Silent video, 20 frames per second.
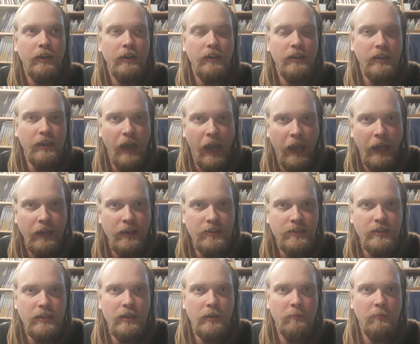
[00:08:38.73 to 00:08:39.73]
He
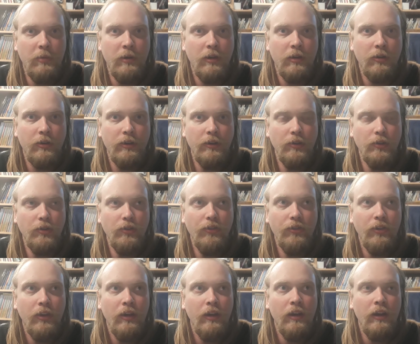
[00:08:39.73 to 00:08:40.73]
hates the
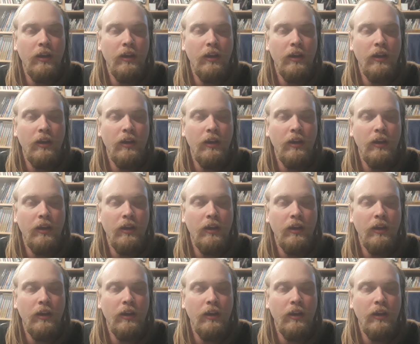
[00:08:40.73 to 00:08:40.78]
Imperials.